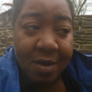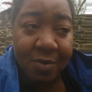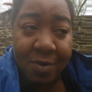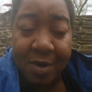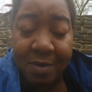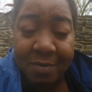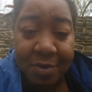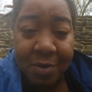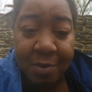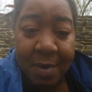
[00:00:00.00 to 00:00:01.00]
Or,
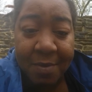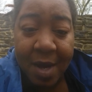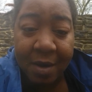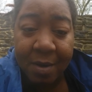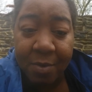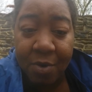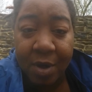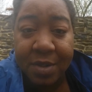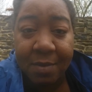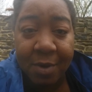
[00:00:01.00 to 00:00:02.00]
you know, maybe I'll come
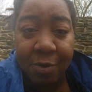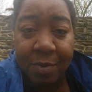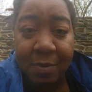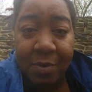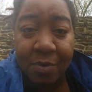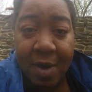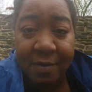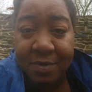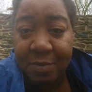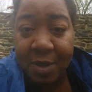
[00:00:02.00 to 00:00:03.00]
across some other people who
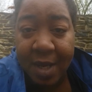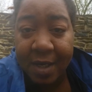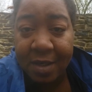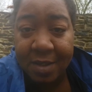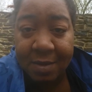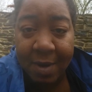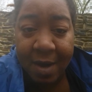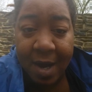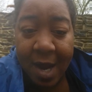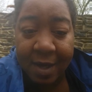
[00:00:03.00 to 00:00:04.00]
have some good ideas
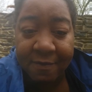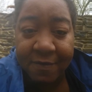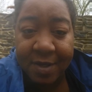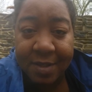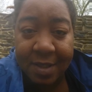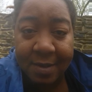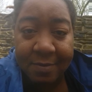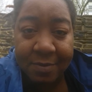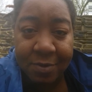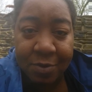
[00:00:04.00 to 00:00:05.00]
about how I can fix it,
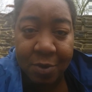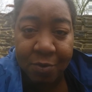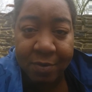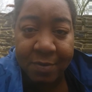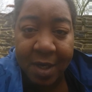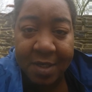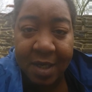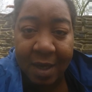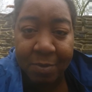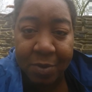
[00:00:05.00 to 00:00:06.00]
you know, with duct
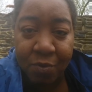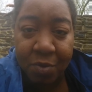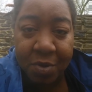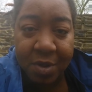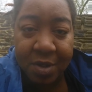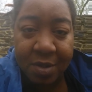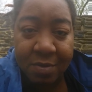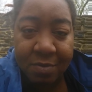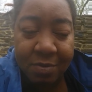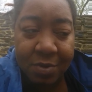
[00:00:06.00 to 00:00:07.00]
tape and wood
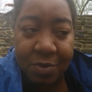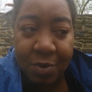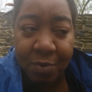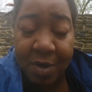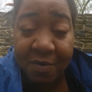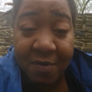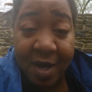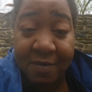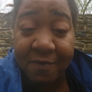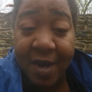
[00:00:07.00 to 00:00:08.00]
and, you know, whatever
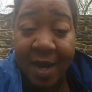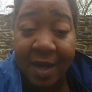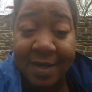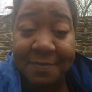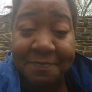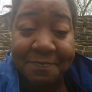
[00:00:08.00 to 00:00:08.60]
I can find.